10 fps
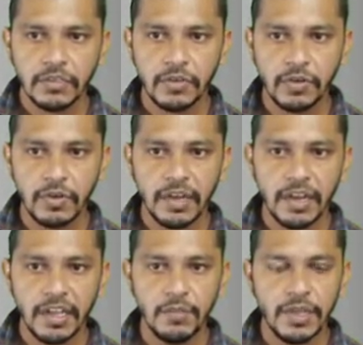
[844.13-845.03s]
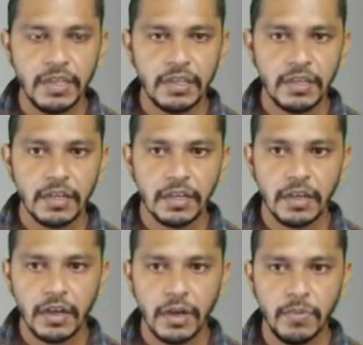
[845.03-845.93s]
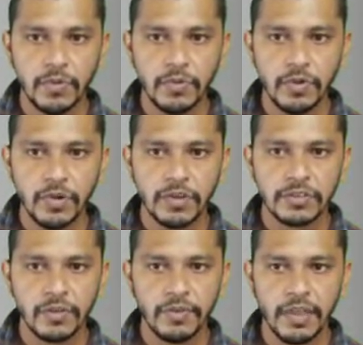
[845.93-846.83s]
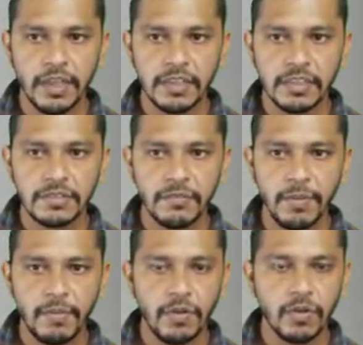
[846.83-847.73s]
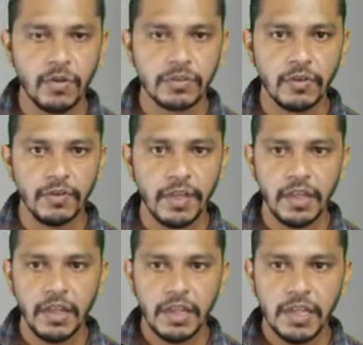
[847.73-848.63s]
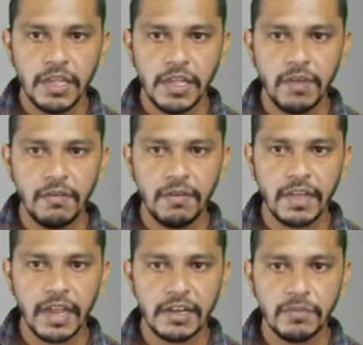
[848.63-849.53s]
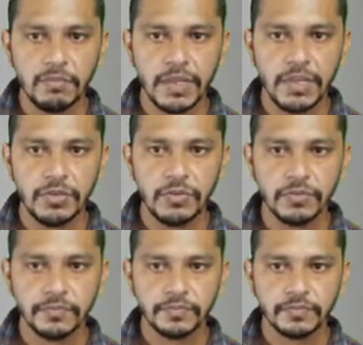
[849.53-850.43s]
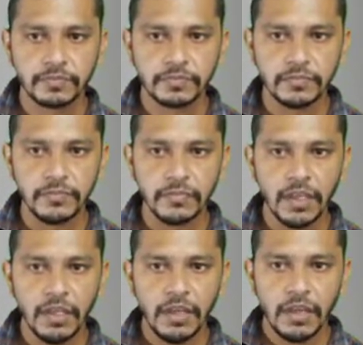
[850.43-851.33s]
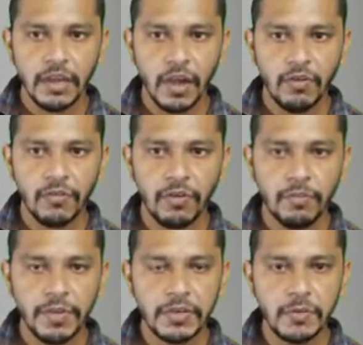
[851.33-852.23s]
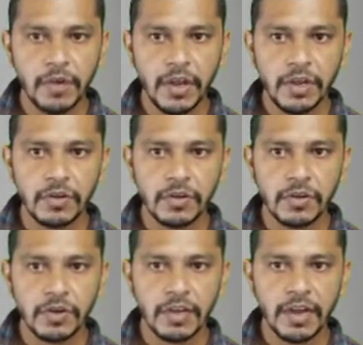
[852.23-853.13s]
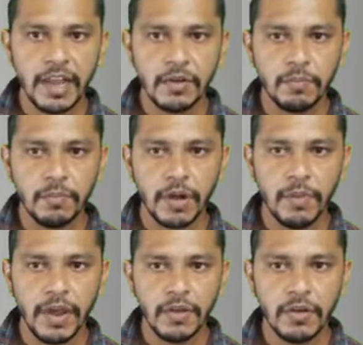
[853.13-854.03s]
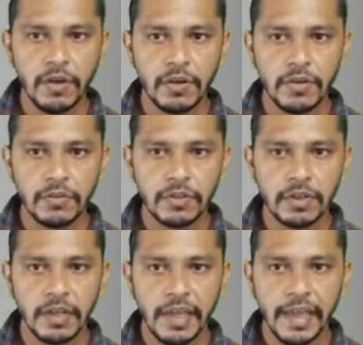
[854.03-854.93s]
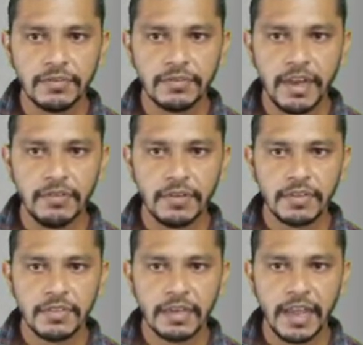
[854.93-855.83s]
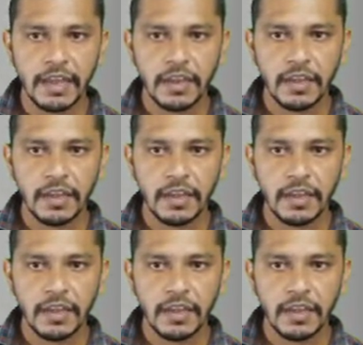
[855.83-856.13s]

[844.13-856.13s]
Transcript: rotate AB up to locus of A, this will be our locus of A. Here we will get the B2. Now from B2 point, draw a line perpendicular to the XY reference line